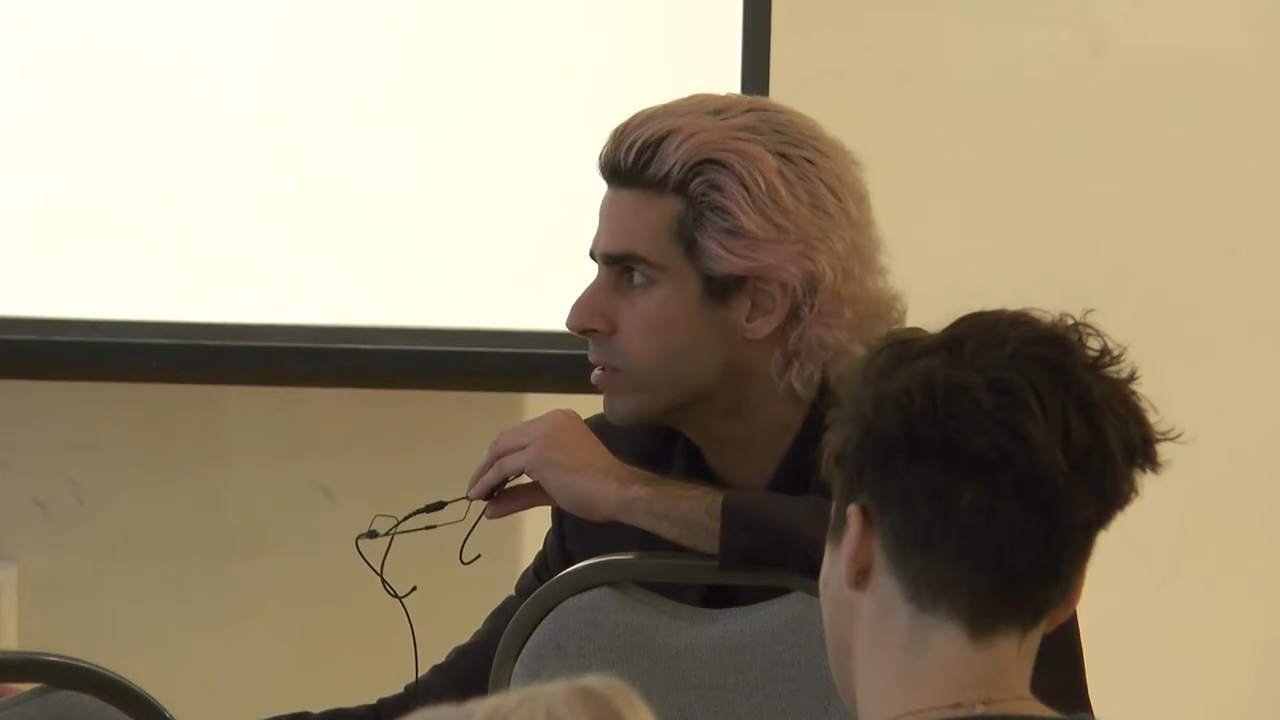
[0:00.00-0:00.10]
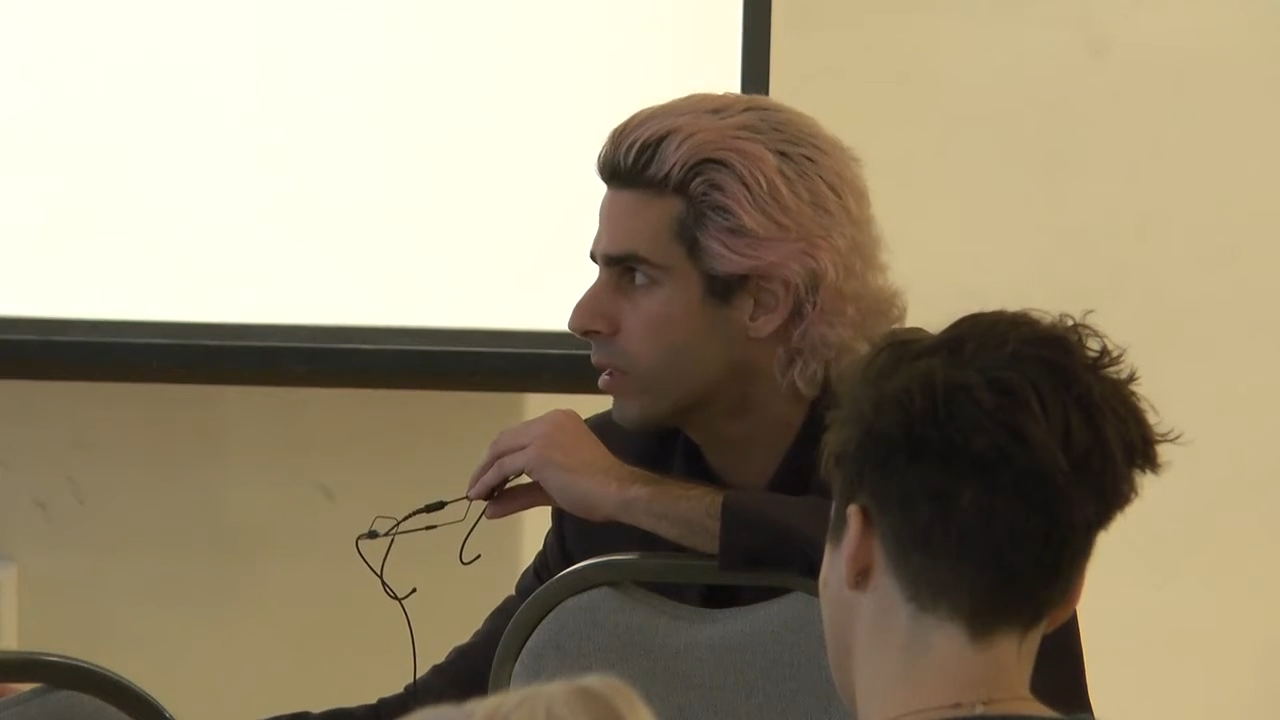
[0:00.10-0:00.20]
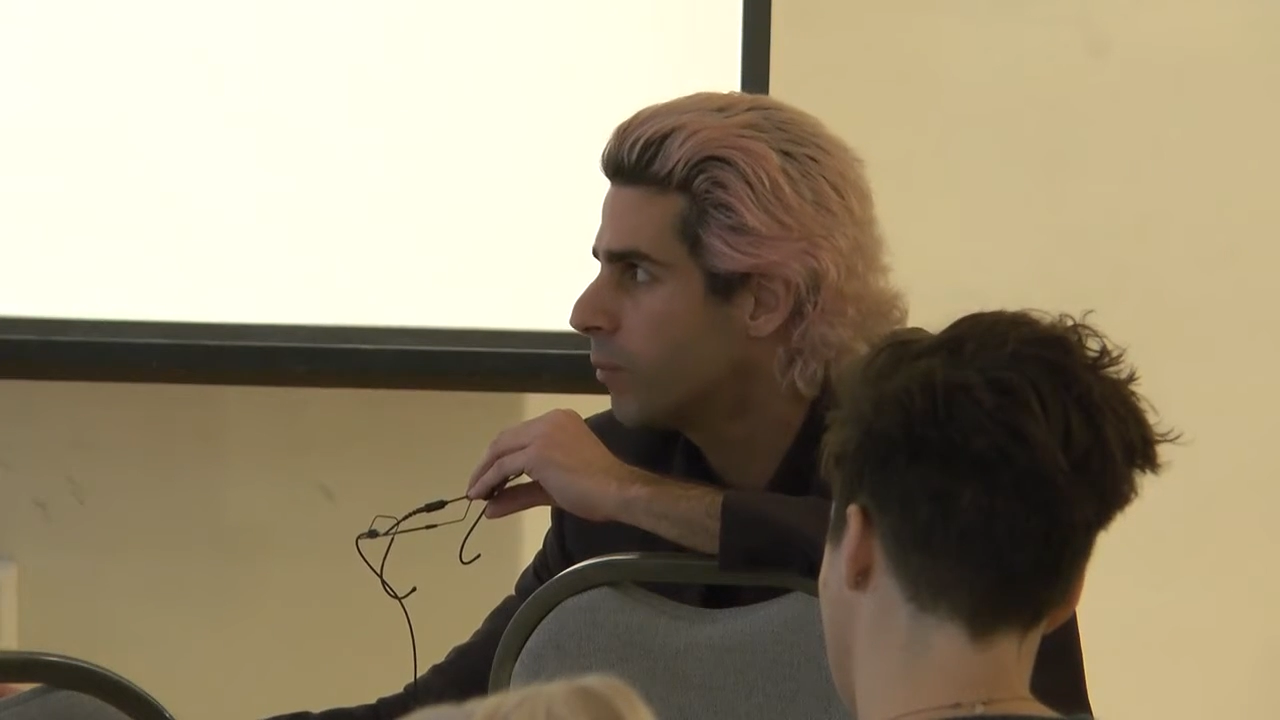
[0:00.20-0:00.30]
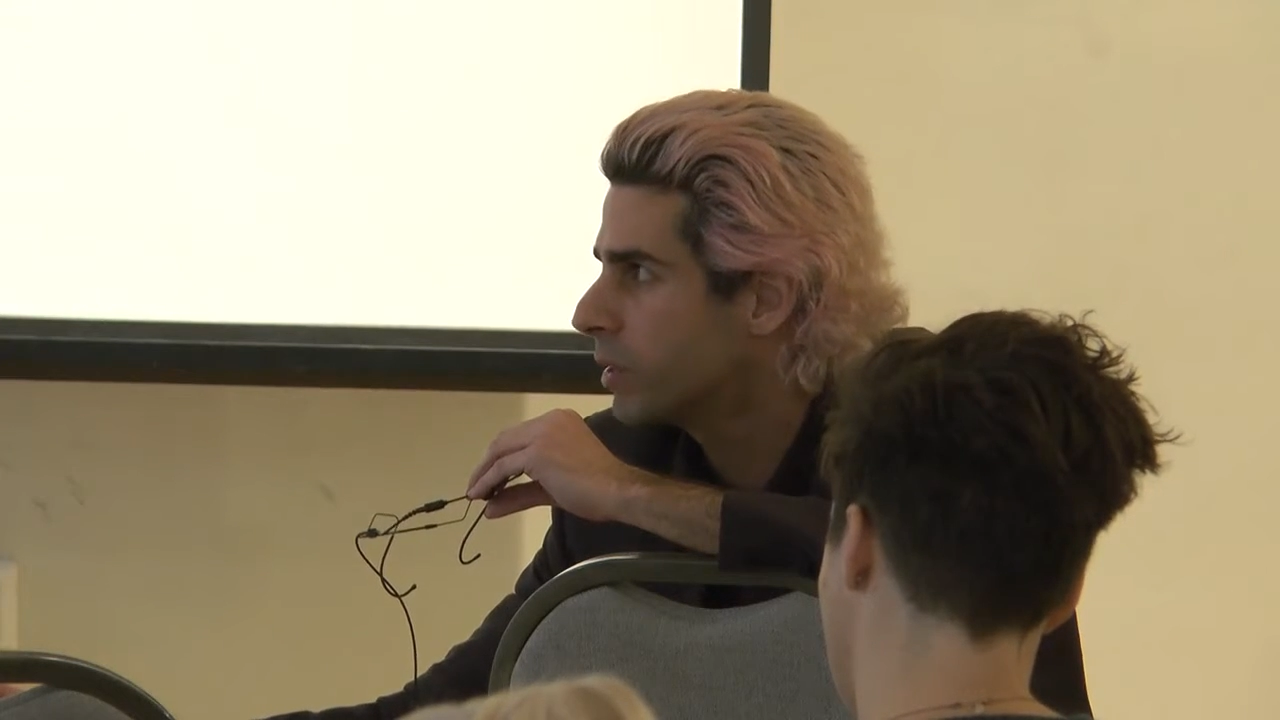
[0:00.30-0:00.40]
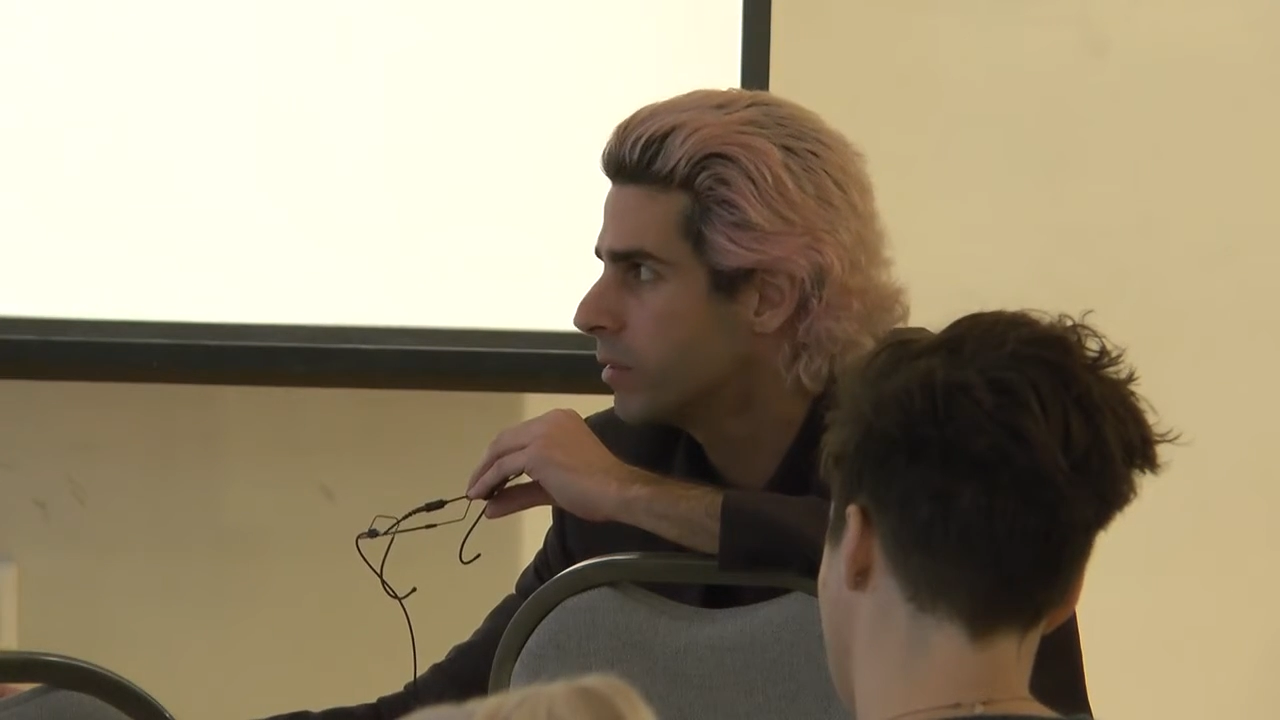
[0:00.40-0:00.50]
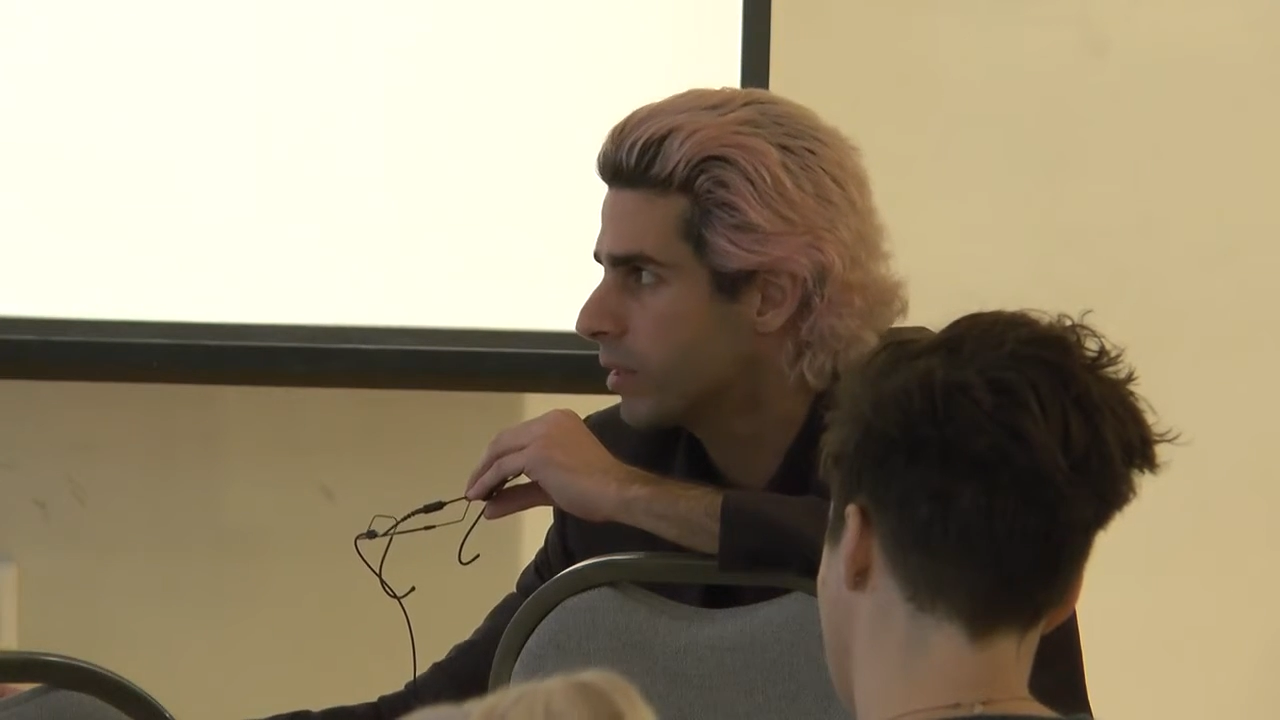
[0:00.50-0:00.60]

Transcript: to come to the